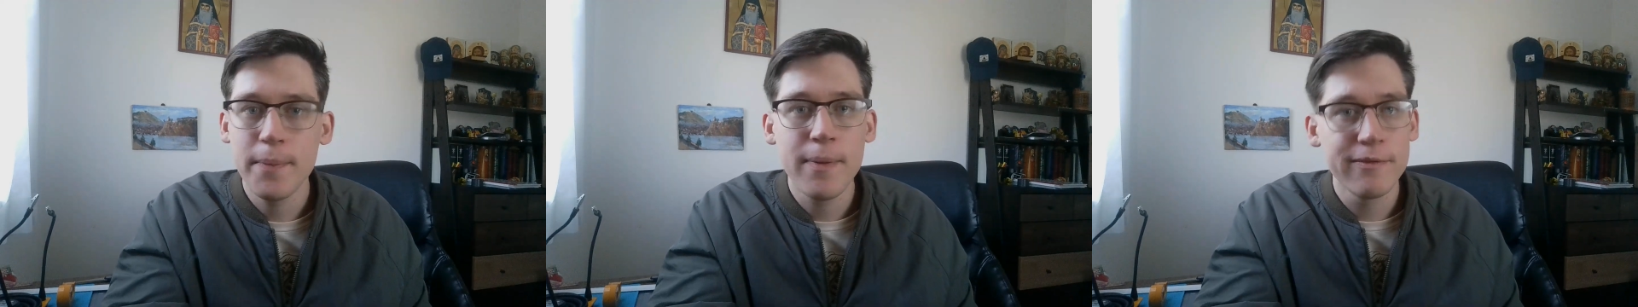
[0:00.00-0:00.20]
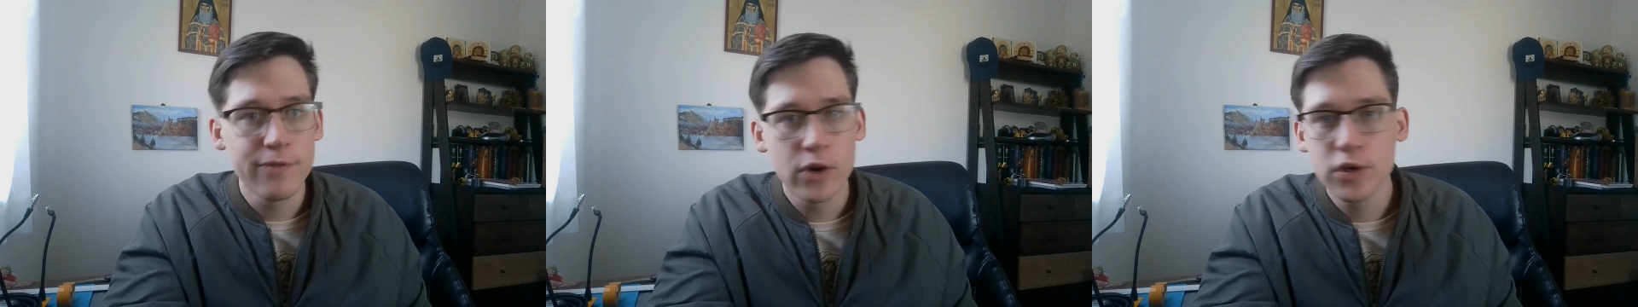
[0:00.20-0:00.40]

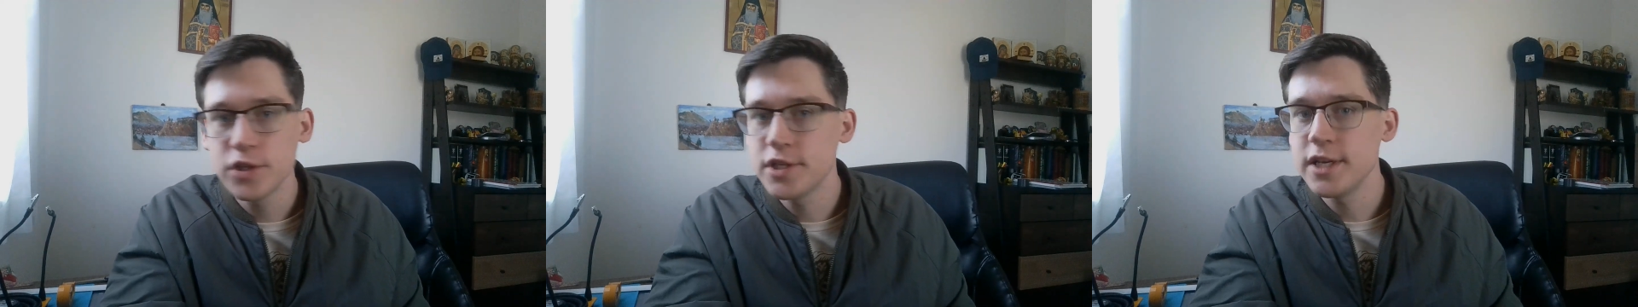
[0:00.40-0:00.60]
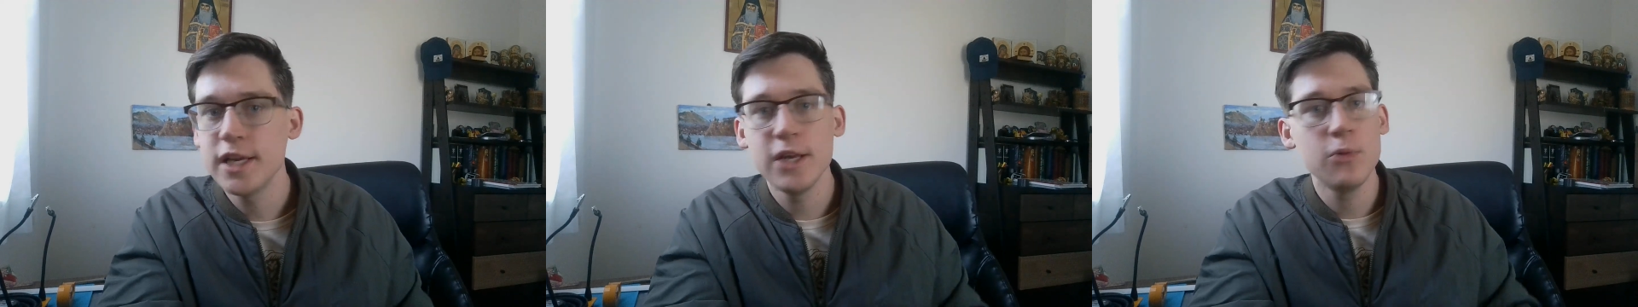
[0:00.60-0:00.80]

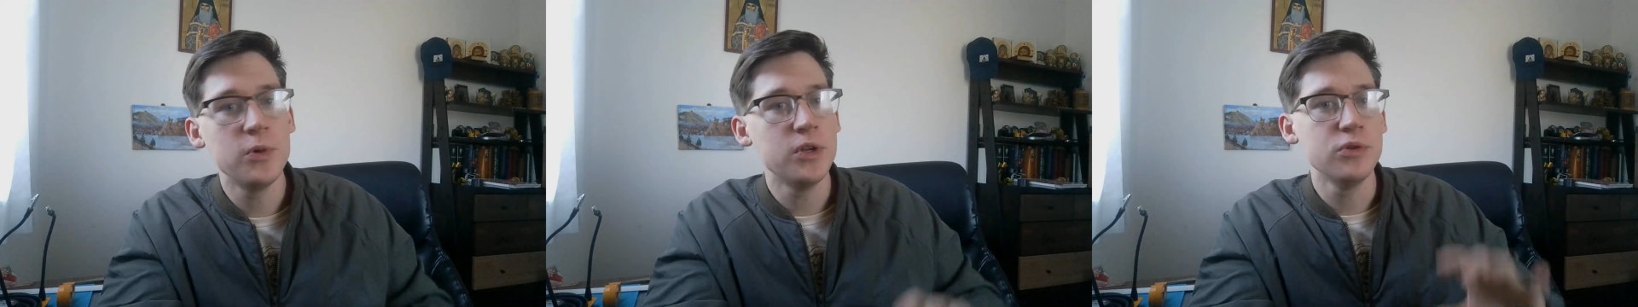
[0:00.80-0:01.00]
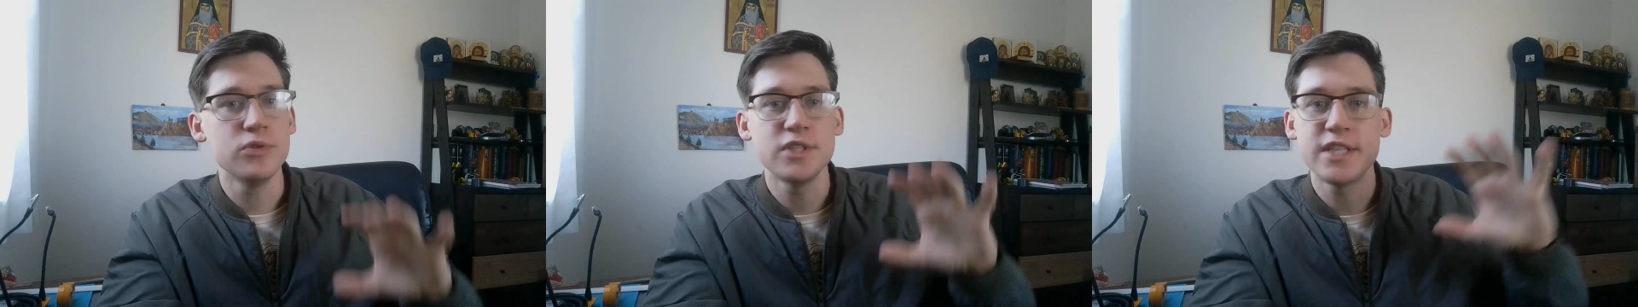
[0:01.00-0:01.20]
adversity, we
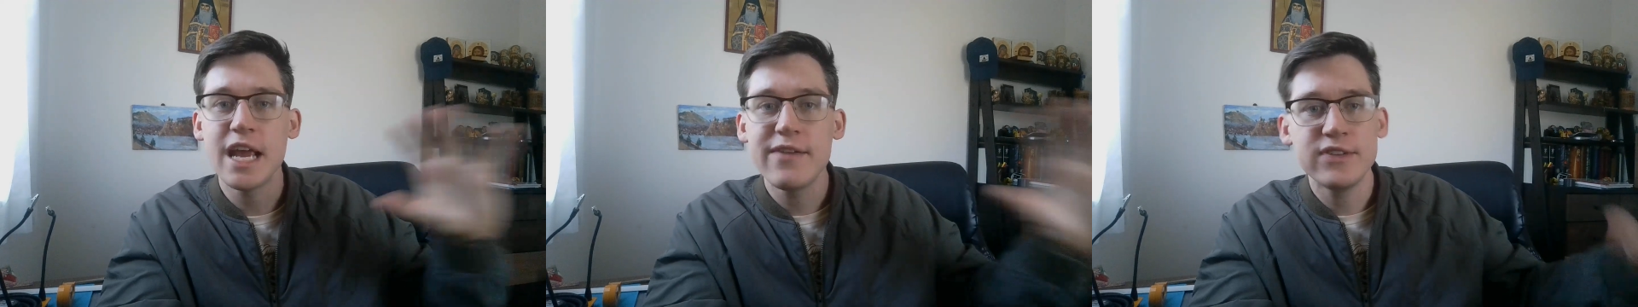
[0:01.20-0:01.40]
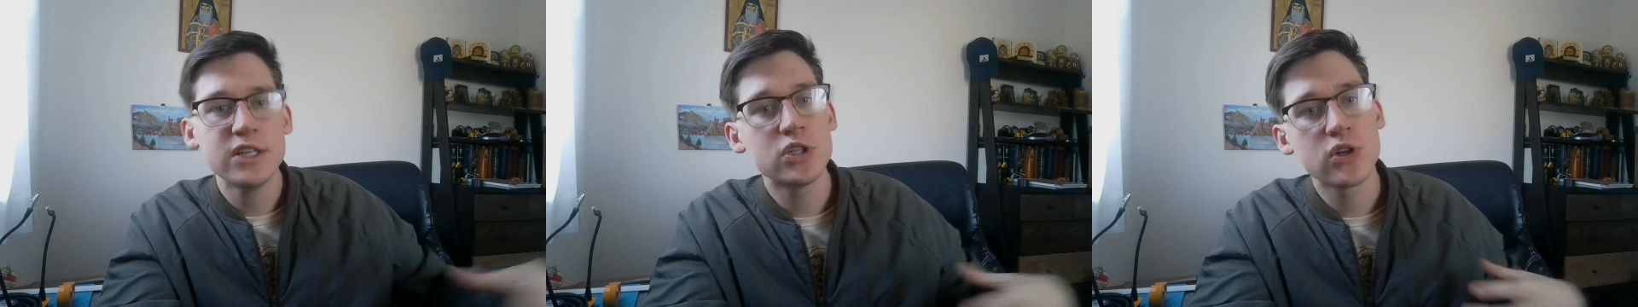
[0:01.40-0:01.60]
do
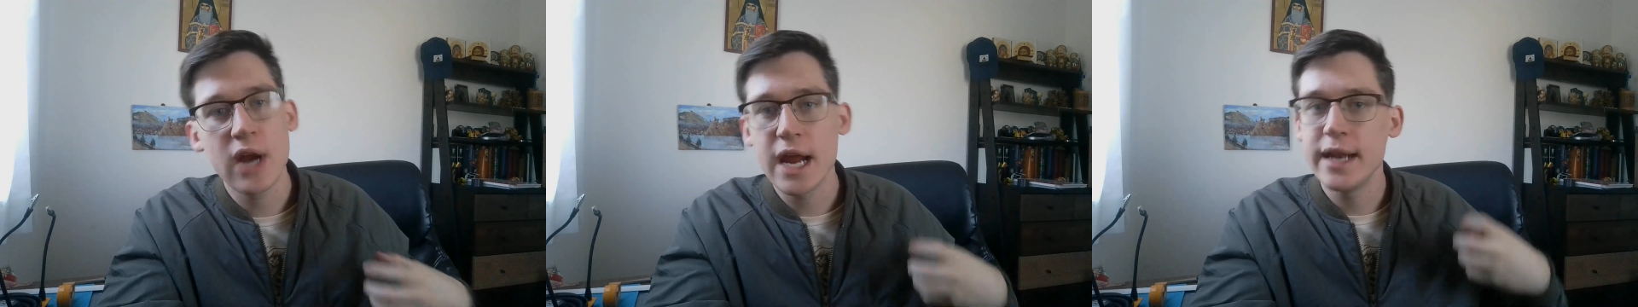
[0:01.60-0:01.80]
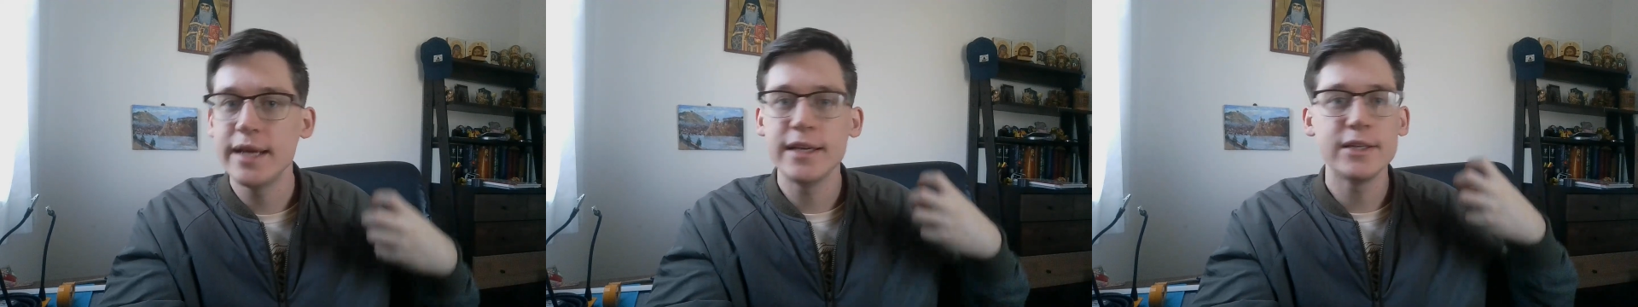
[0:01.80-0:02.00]
safety
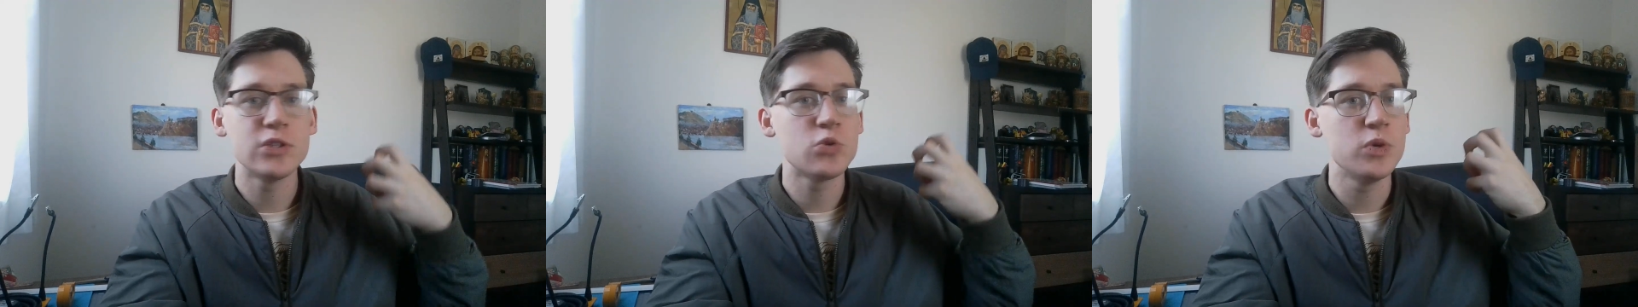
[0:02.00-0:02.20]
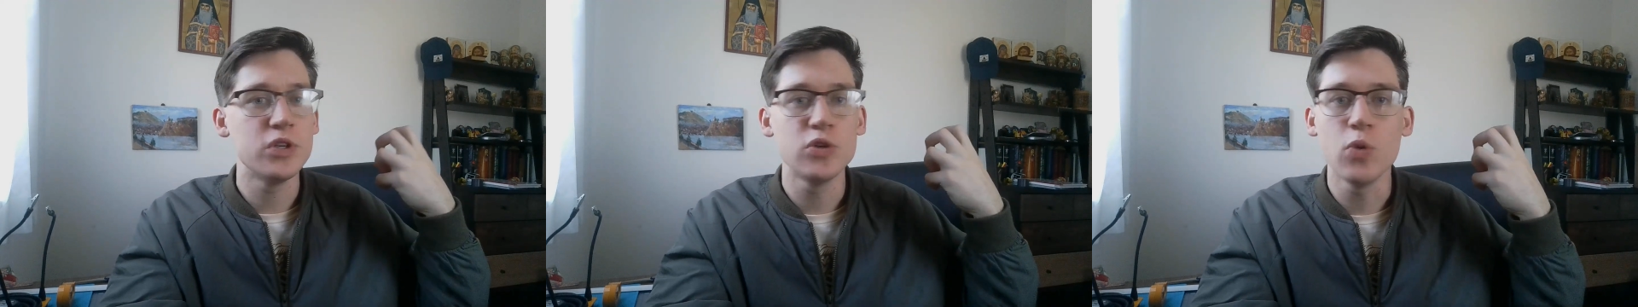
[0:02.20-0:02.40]

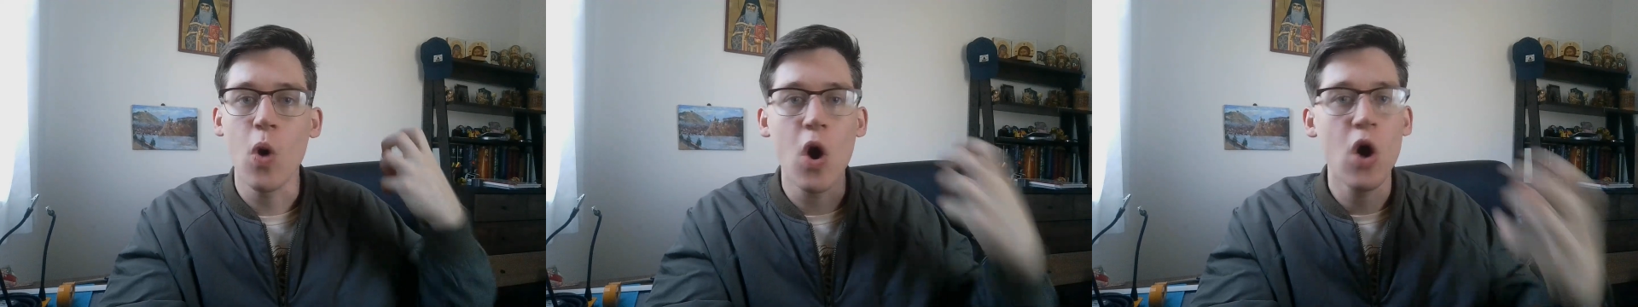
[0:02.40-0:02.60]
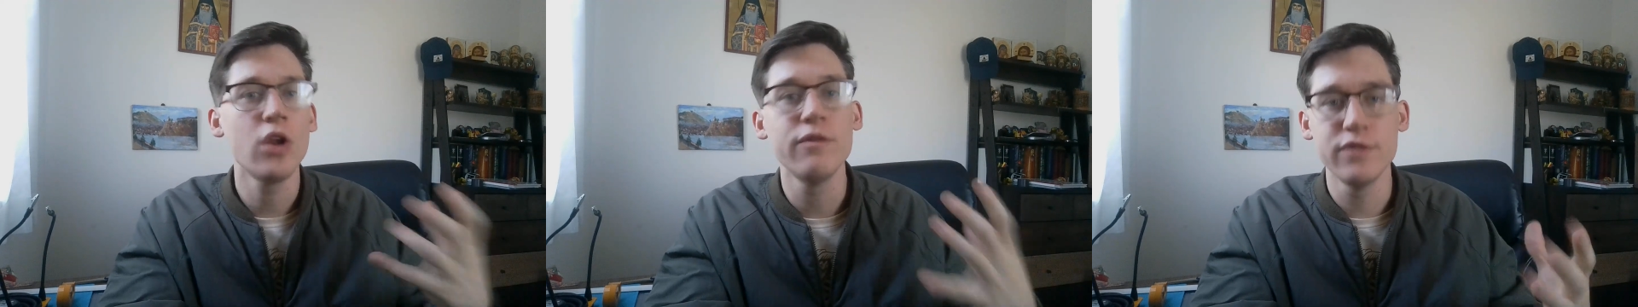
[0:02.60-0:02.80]
trainings, we do
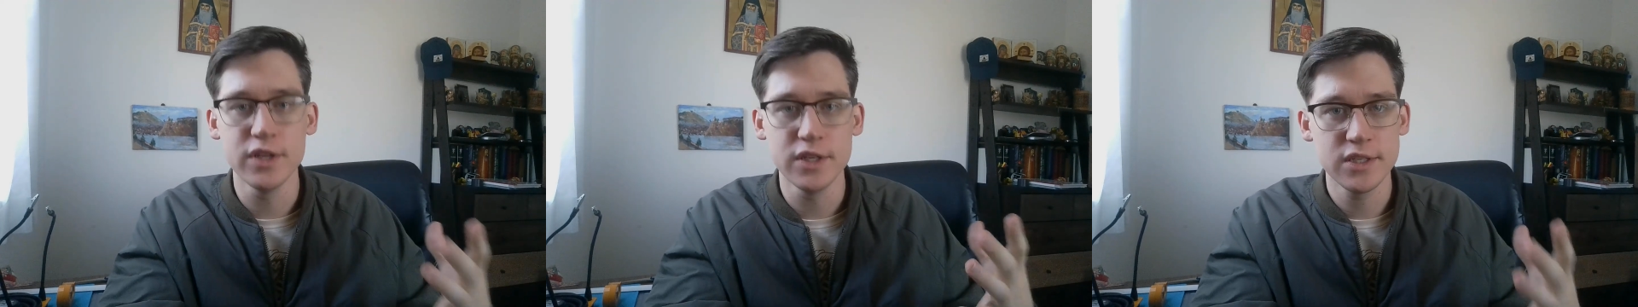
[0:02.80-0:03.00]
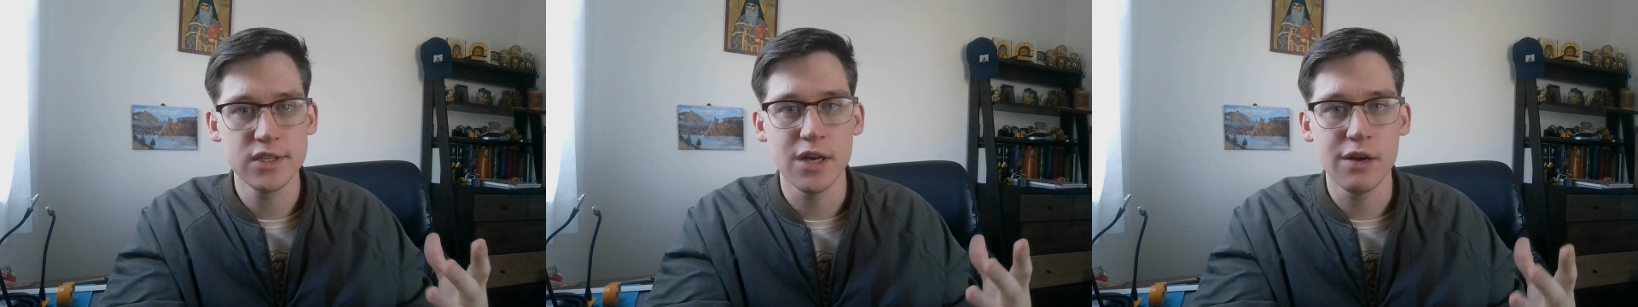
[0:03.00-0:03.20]
all of
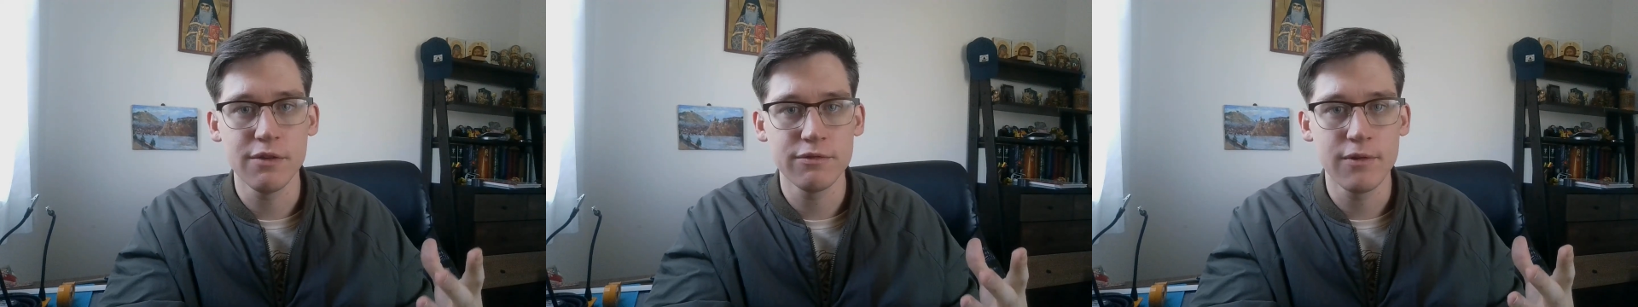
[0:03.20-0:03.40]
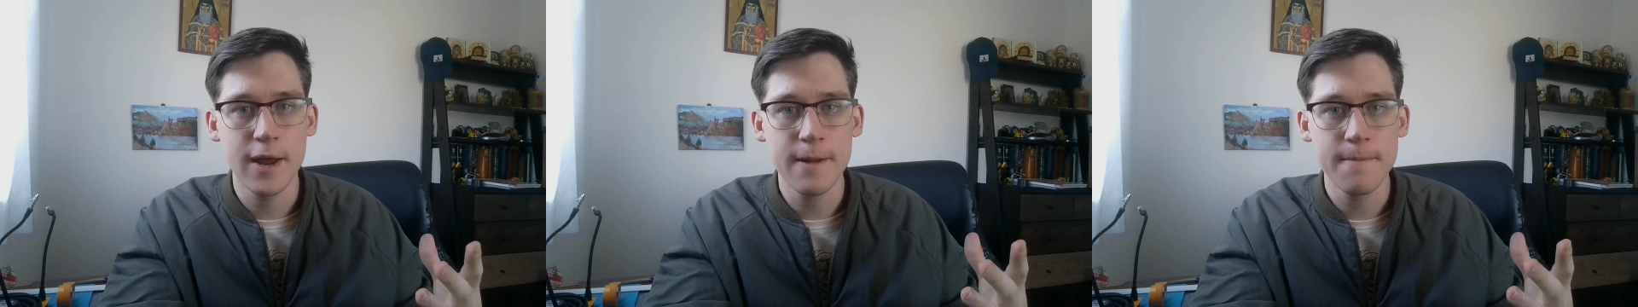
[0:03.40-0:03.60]
this stuff,
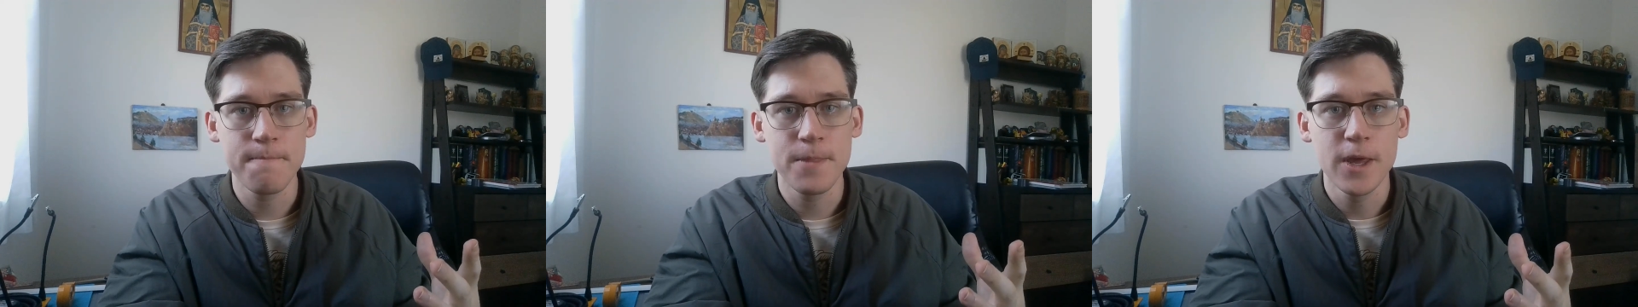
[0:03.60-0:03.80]
right?